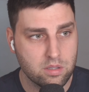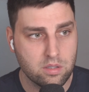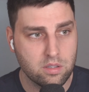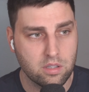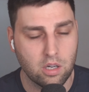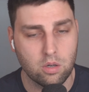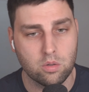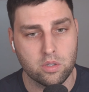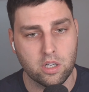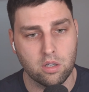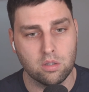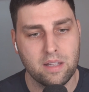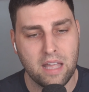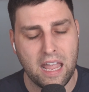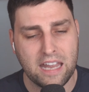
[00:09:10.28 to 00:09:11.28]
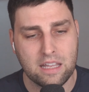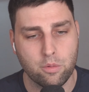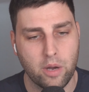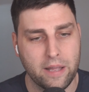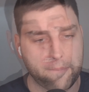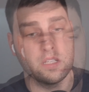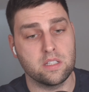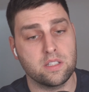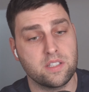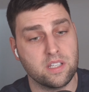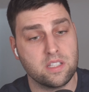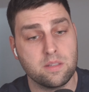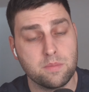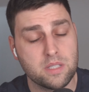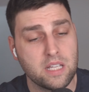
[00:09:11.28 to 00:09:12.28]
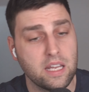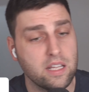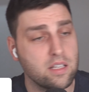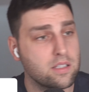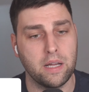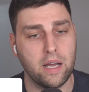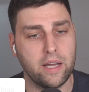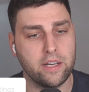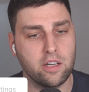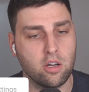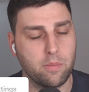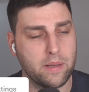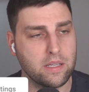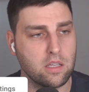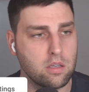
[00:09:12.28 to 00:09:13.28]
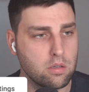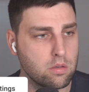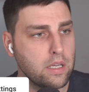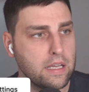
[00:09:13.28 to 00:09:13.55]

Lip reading: the whole goal. Anyway, system settings. I don't know about you.